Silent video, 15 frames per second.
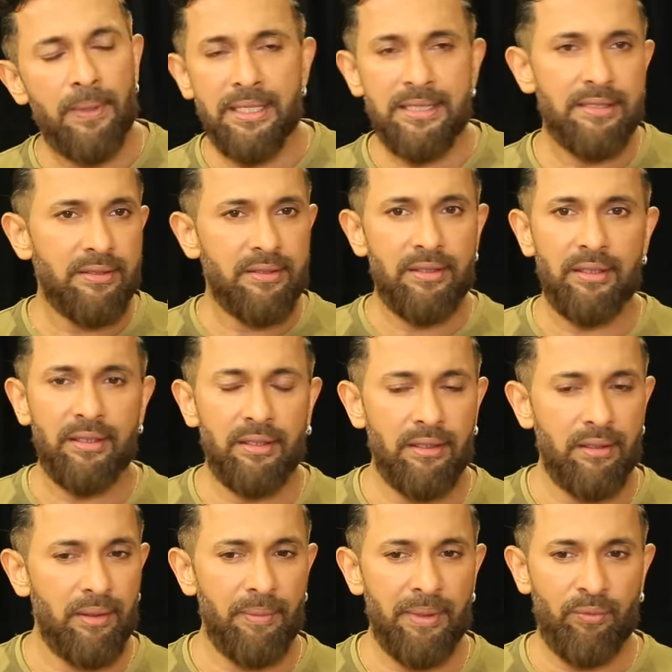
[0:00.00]
Plus,
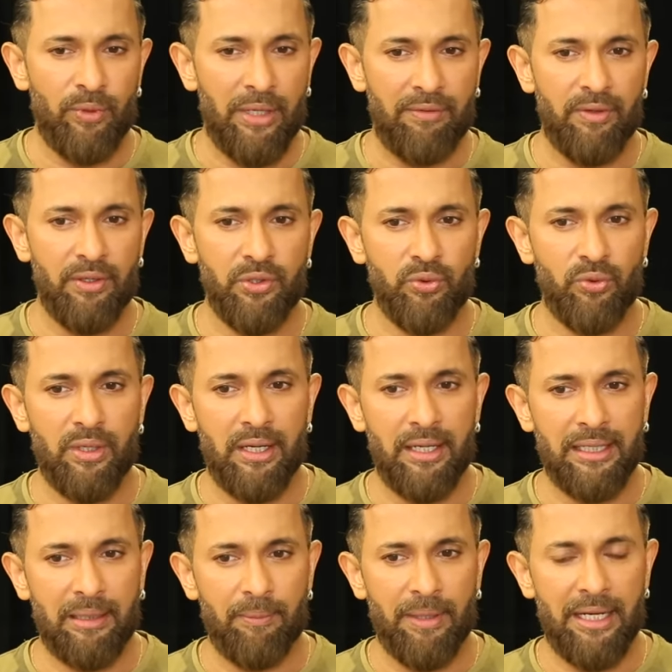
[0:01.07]
whatever yoga, a
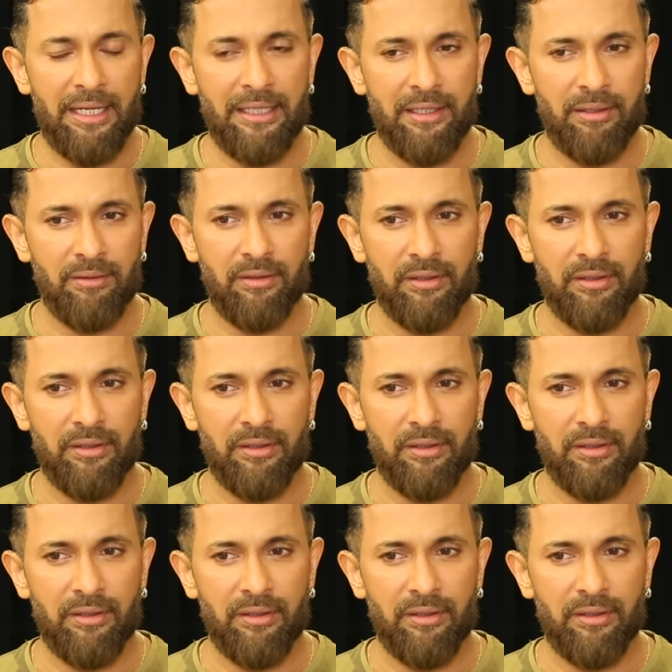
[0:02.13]
little bit I did,